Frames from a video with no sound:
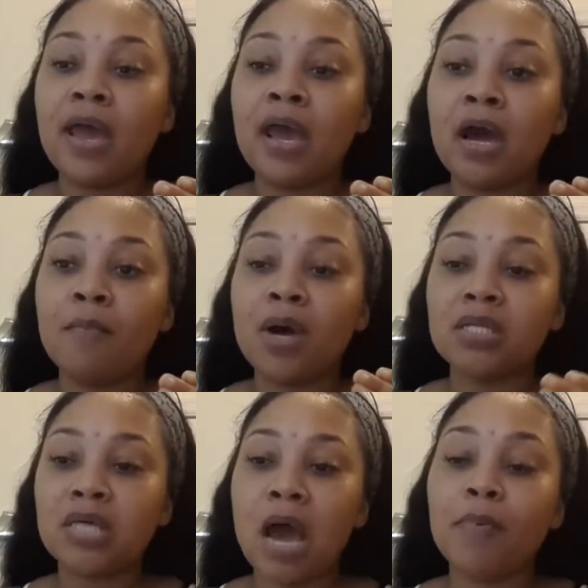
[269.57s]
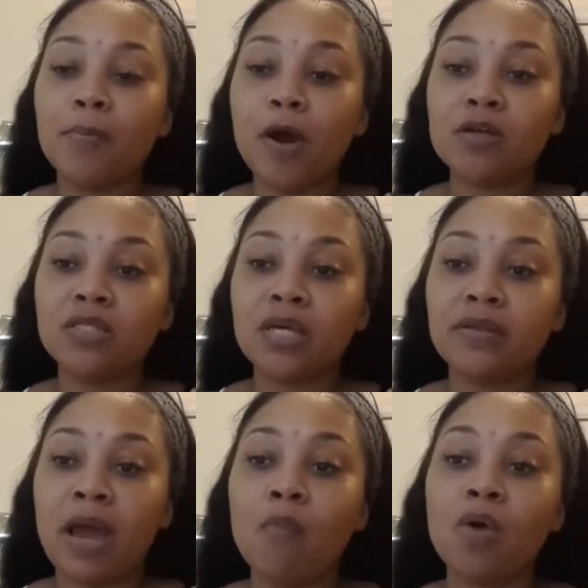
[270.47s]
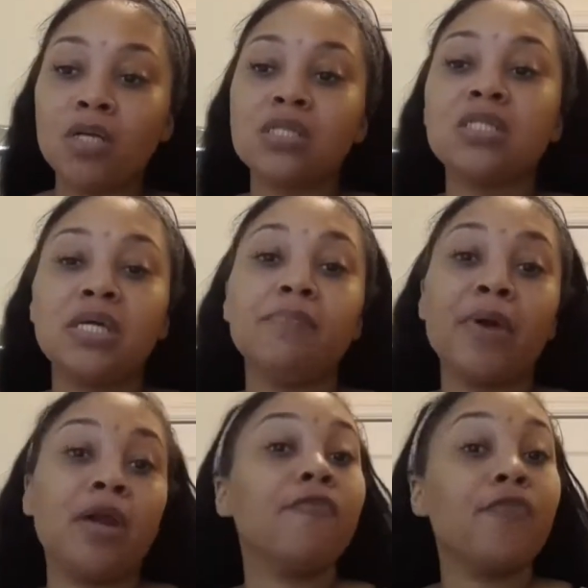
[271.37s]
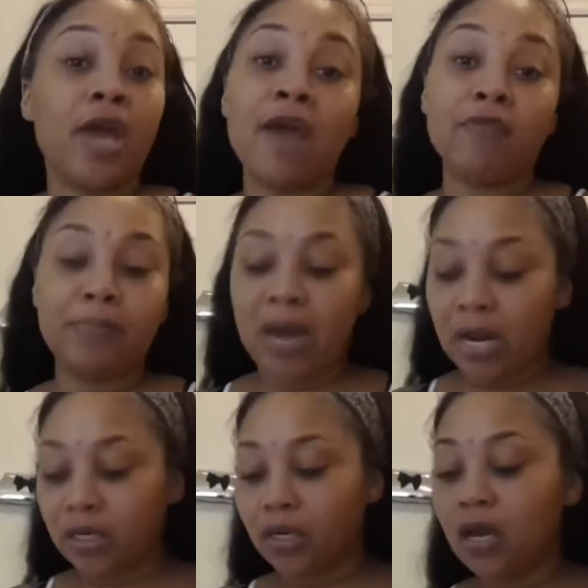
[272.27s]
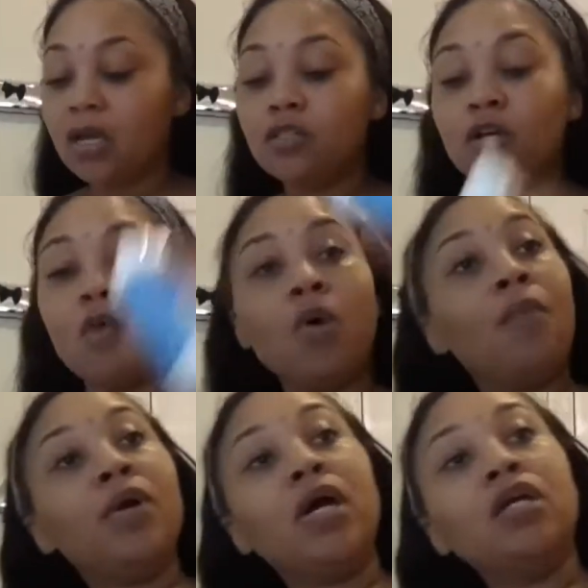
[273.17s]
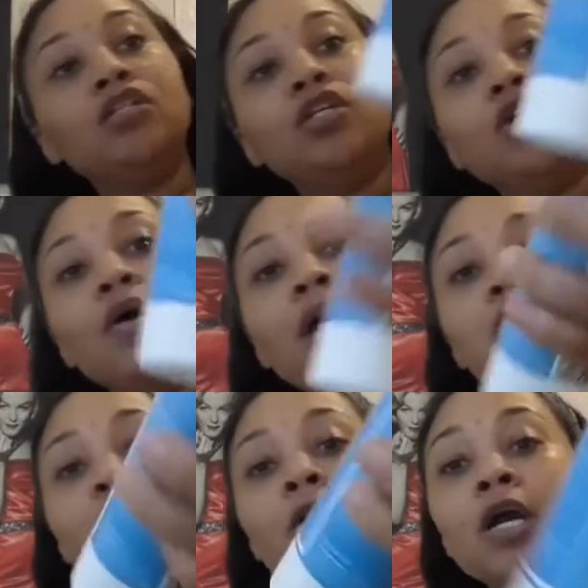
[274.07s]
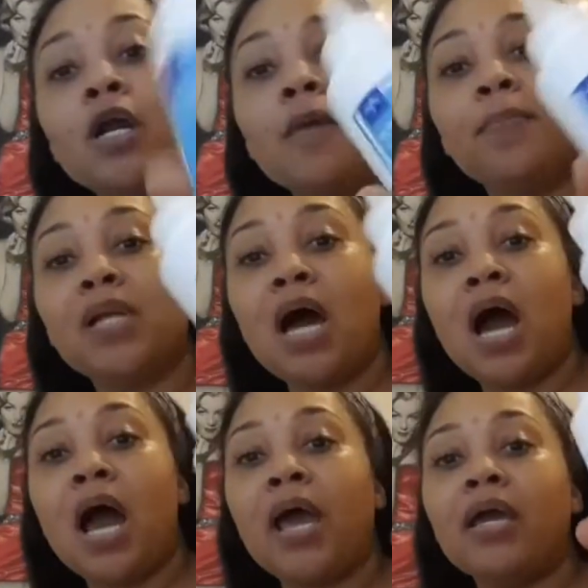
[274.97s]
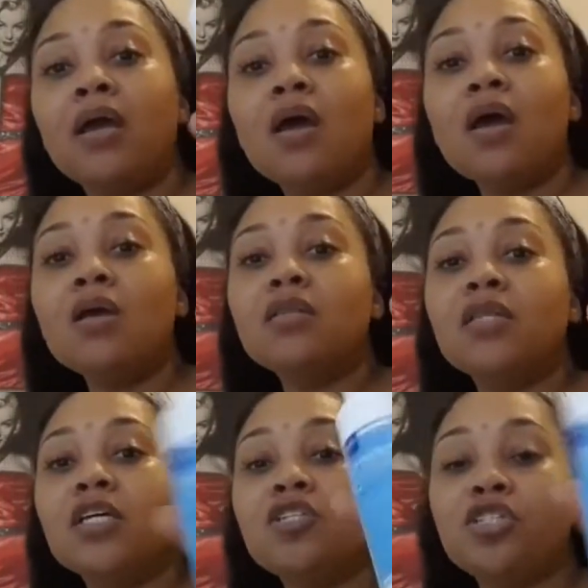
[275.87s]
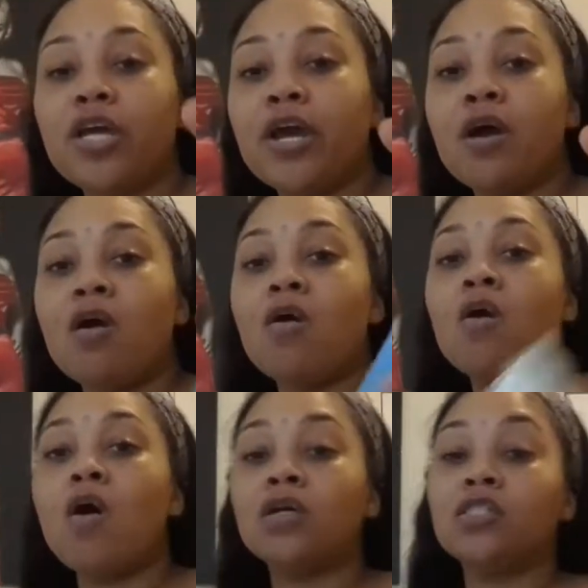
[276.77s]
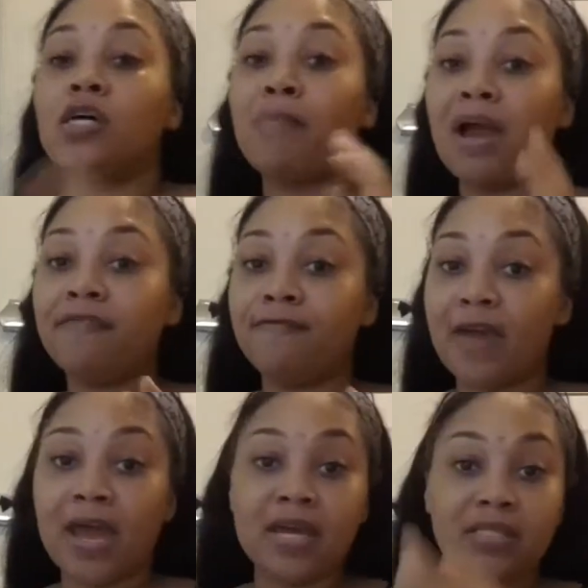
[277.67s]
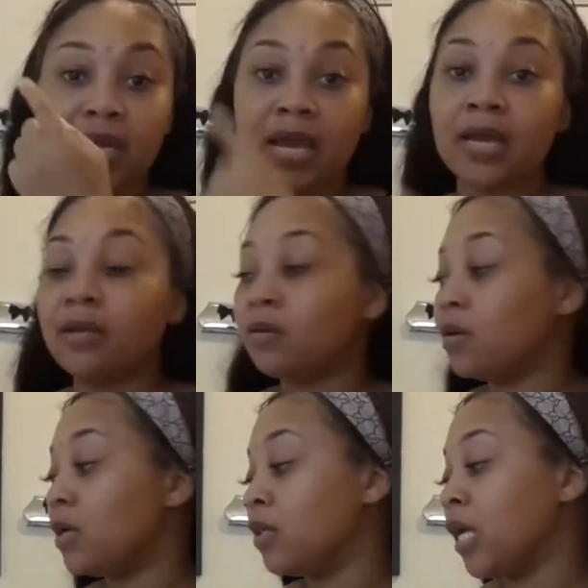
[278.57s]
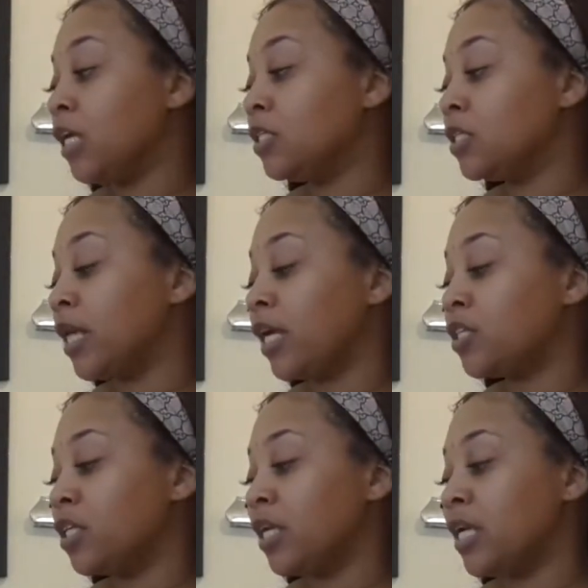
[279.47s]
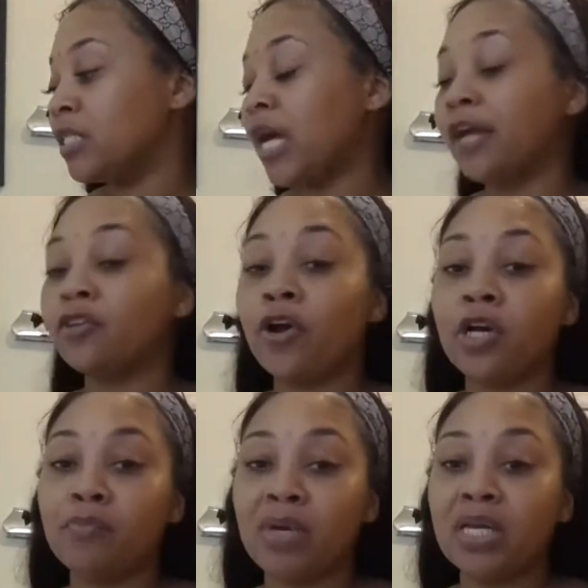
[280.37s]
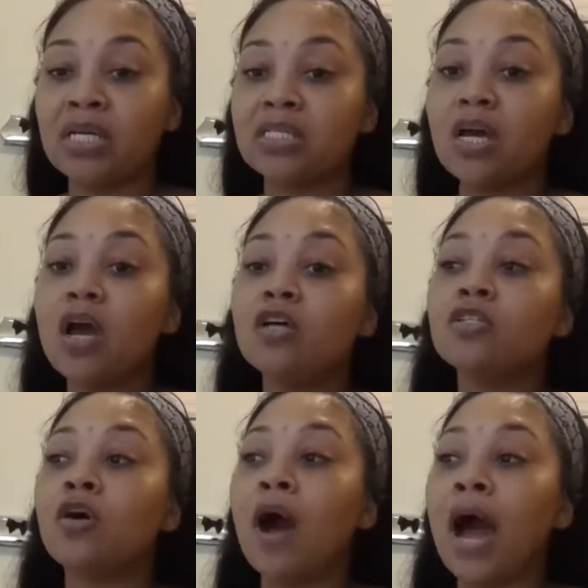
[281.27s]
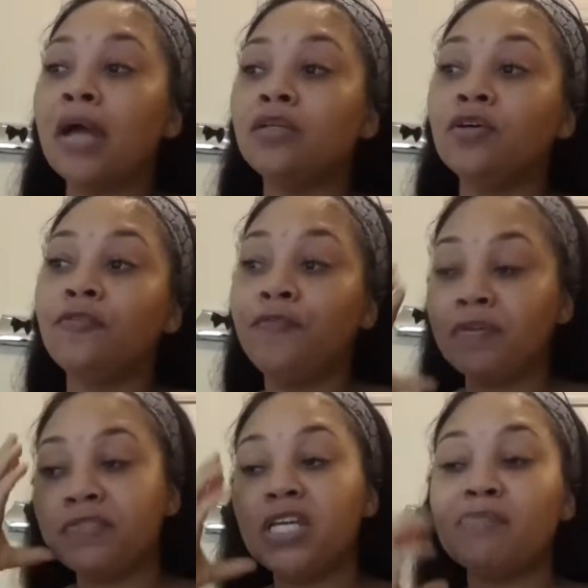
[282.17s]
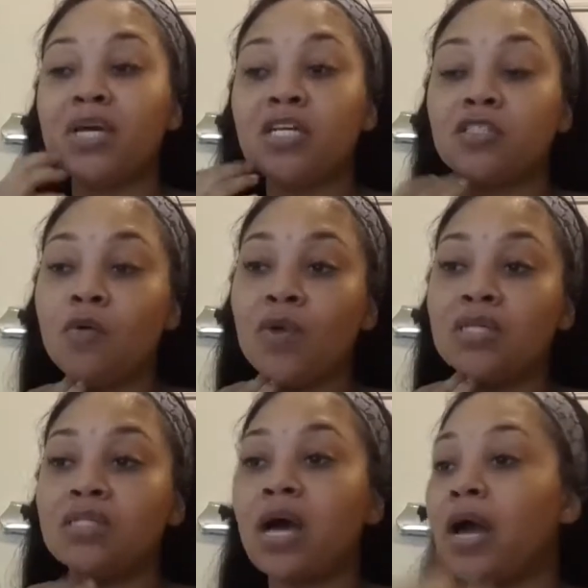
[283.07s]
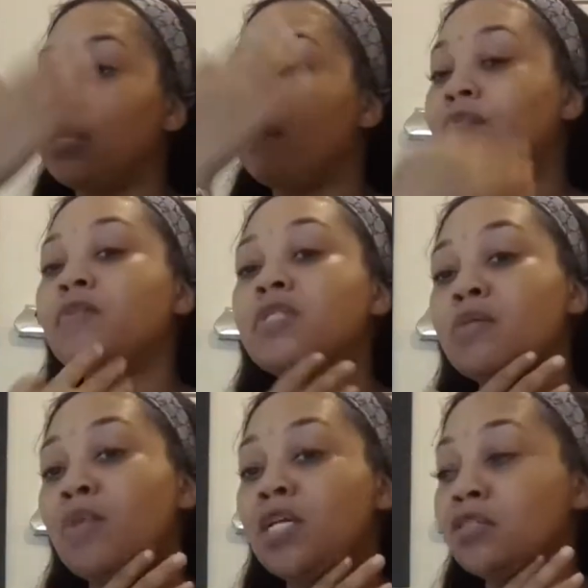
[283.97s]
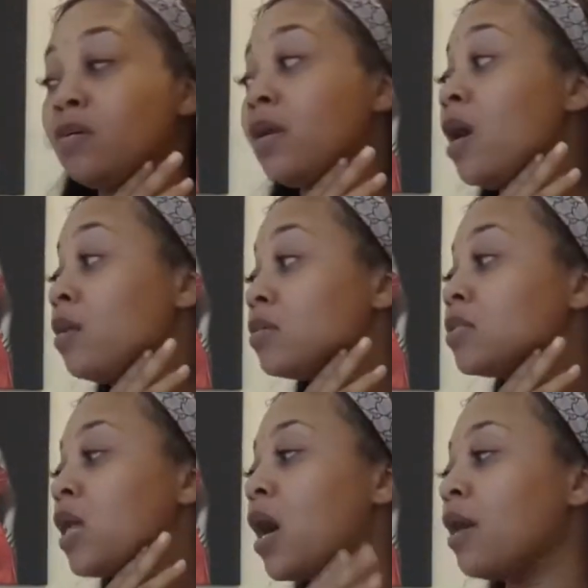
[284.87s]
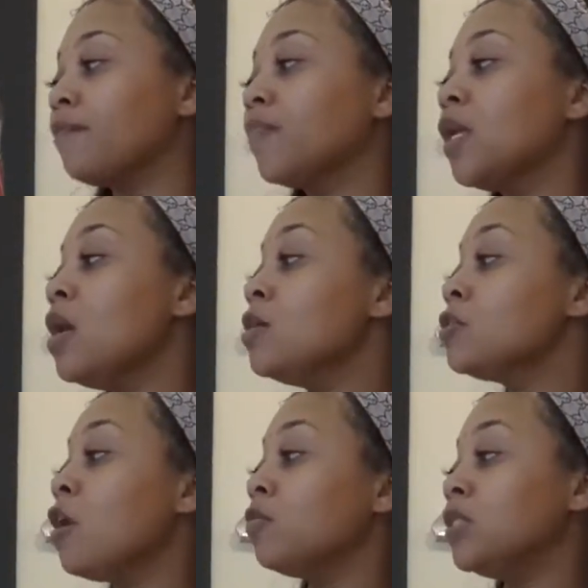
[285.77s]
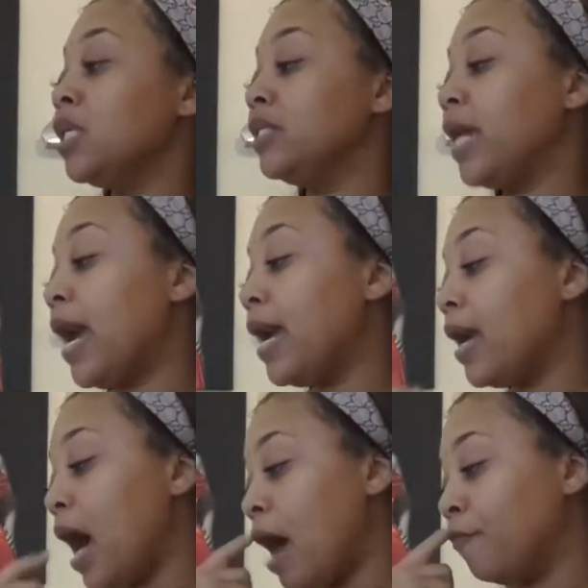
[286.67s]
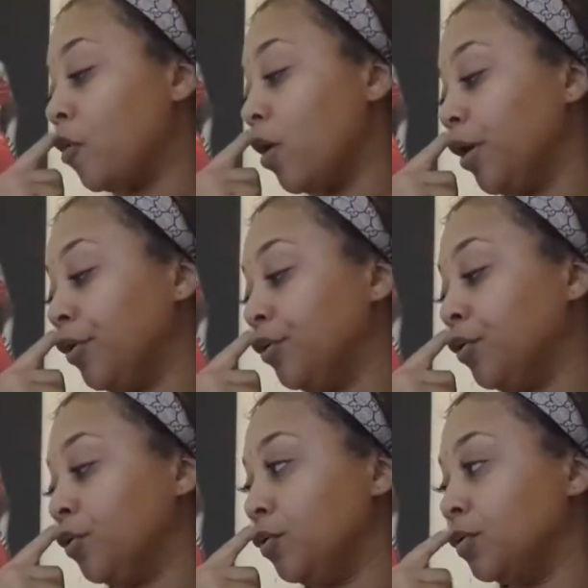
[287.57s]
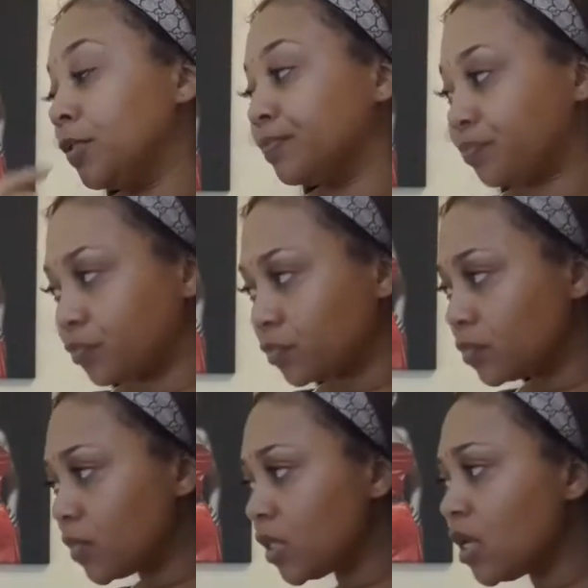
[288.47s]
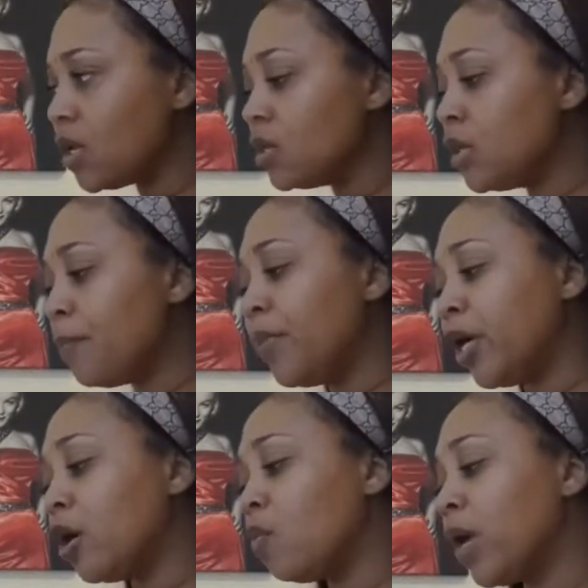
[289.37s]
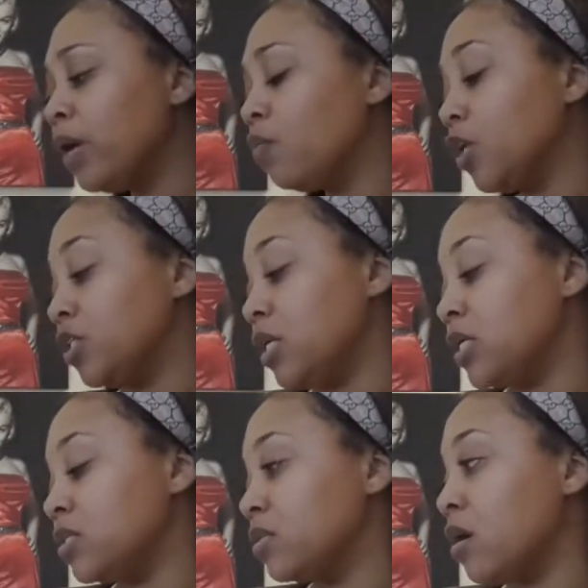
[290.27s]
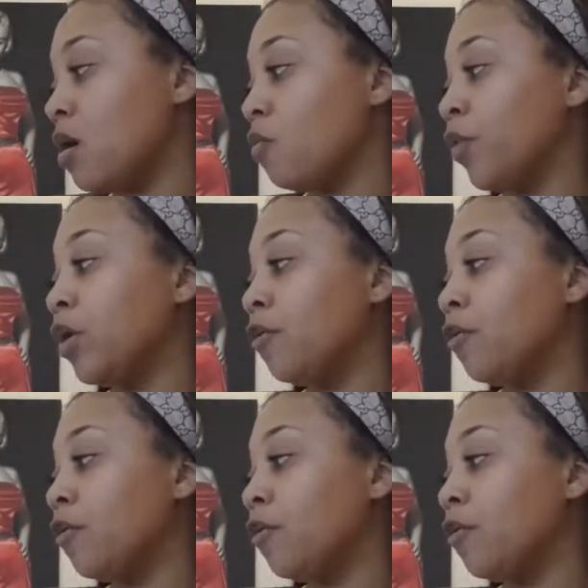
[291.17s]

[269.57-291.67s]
am a type of person that wants to see better for everybody. So what we're going to do is we're going to apply this gel onto my face, and each session is like 30 minutes. So I do 15 minutes on one side and 15 minutes on the other side. So today I'm going to use the bigger one, which is the